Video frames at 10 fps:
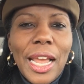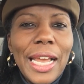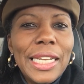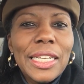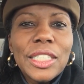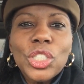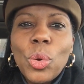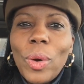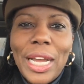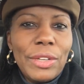and it is
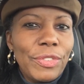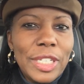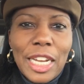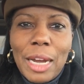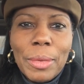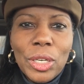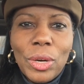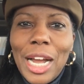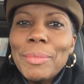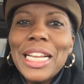quite
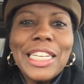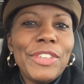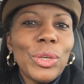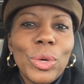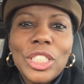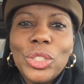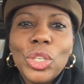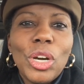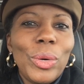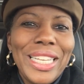phenomenal. I'm not even going to
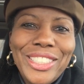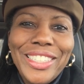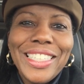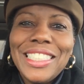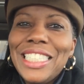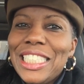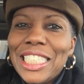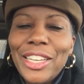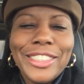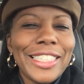go into the
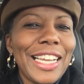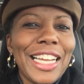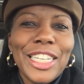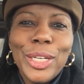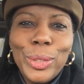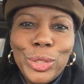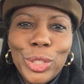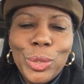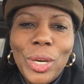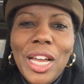details. You got to go
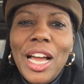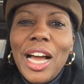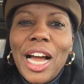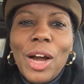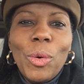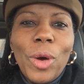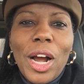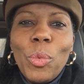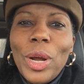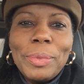to our
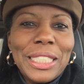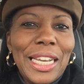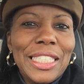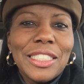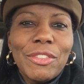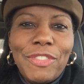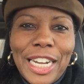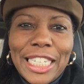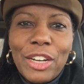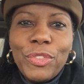websites to
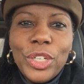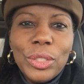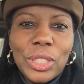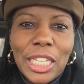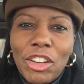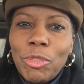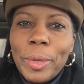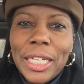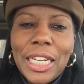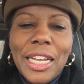find out for yourself,
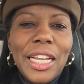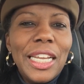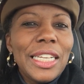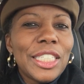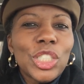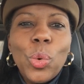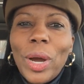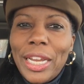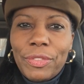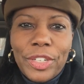but it is
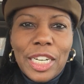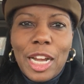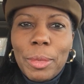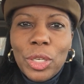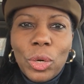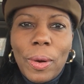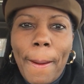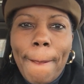quite phenomenal.